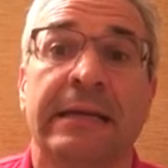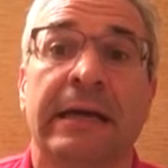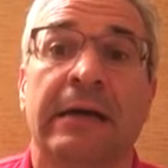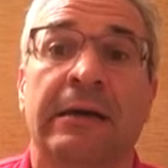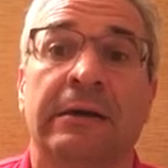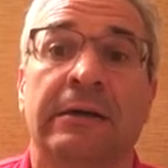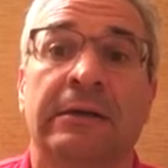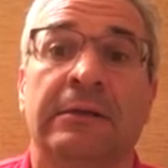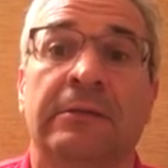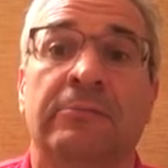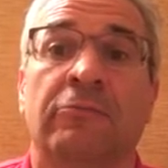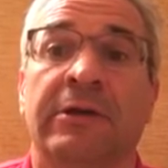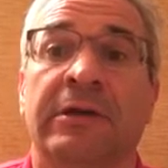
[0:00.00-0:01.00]

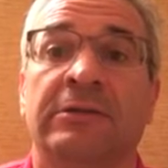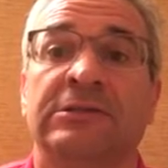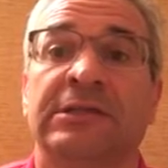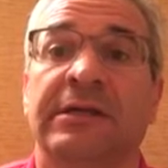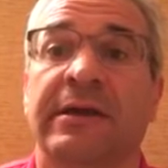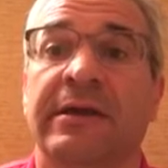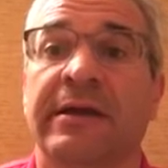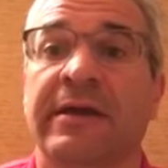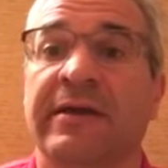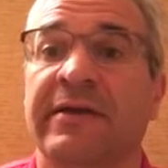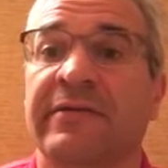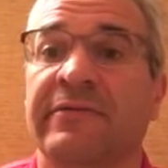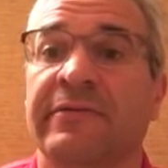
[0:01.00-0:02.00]
What else did I
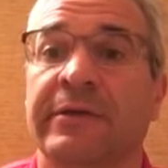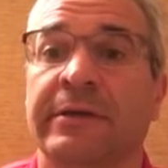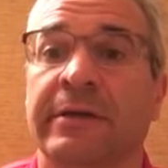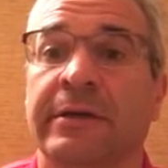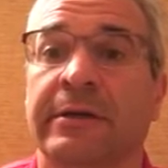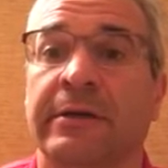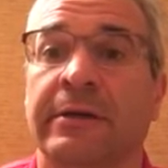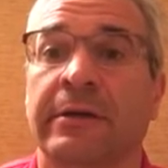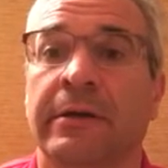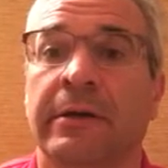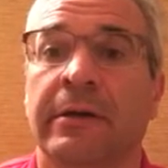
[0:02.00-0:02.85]
have in there?